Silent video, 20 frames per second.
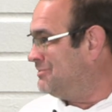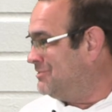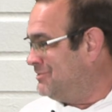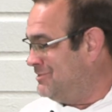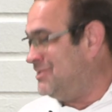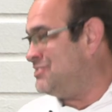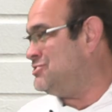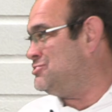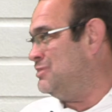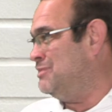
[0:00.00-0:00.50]

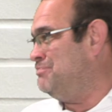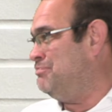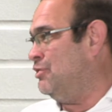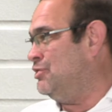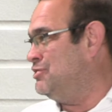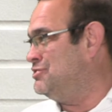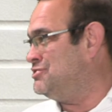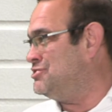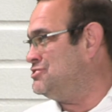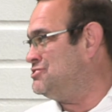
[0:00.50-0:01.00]
That's what
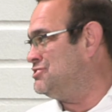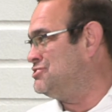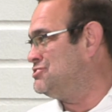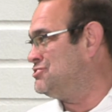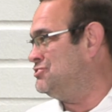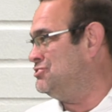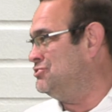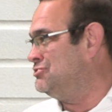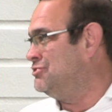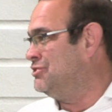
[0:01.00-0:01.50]
politicians
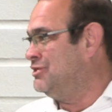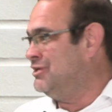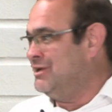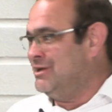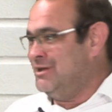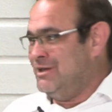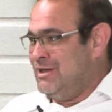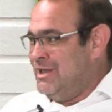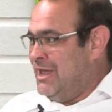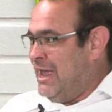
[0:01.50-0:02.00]
do.
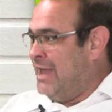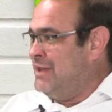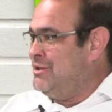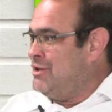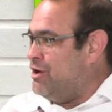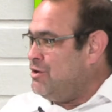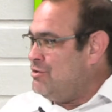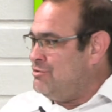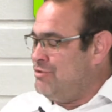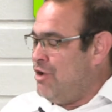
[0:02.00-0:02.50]
And
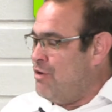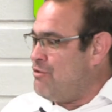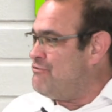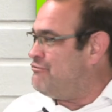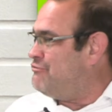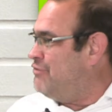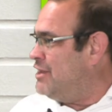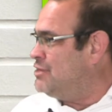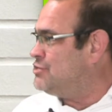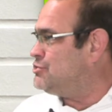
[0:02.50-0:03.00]
no
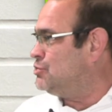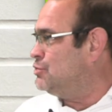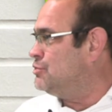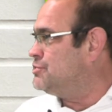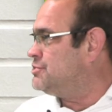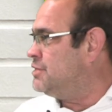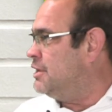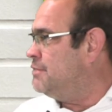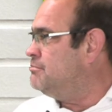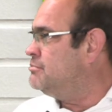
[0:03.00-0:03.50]
offense
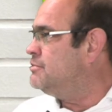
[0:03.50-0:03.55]
towards them,